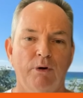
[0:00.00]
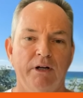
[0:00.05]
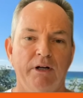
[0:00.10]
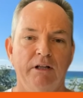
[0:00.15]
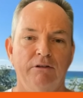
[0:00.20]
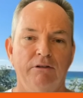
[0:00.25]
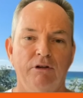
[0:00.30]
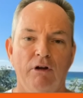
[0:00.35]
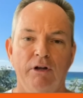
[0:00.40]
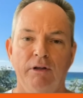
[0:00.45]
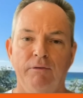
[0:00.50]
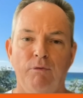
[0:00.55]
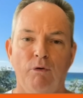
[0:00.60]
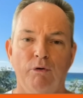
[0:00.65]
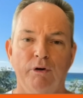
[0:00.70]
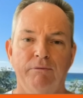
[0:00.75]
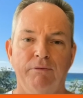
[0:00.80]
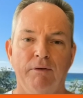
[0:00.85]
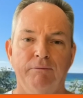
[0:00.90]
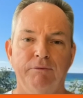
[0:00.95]
$20, $30,
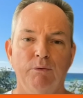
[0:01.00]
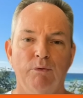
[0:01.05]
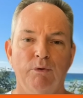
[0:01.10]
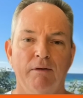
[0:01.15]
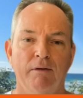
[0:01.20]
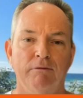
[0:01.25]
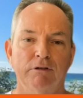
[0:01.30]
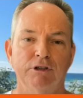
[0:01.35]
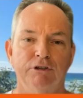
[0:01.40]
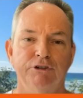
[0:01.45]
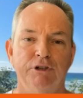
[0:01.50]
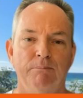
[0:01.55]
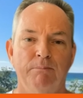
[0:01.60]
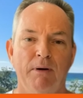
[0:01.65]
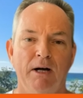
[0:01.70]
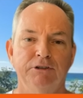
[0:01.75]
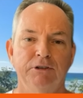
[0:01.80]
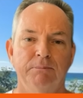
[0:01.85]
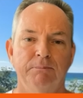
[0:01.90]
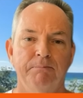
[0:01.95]
$40, $50, whatever suits your
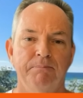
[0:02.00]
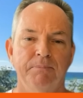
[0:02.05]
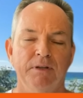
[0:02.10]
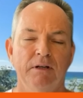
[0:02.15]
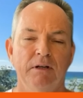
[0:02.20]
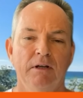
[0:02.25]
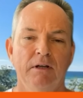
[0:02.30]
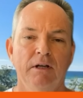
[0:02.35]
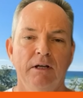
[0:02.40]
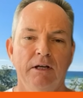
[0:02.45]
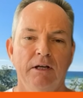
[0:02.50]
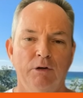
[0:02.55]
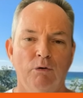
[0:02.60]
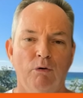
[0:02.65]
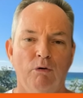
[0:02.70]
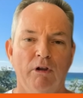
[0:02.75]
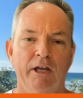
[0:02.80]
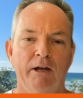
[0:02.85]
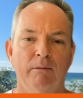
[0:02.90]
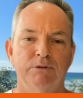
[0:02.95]
budget. It
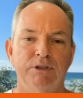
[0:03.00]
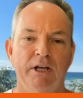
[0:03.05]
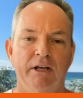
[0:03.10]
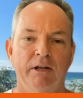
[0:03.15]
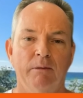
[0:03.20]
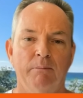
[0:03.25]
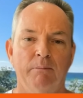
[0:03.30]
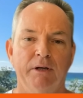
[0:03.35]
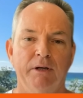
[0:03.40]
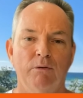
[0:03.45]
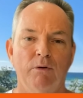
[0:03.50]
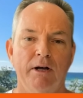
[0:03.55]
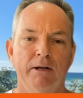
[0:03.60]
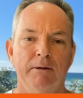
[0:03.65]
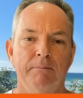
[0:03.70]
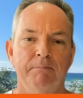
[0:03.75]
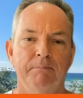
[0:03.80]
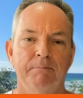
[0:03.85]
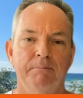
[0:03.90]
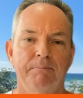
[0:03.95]
all helps out in a big way.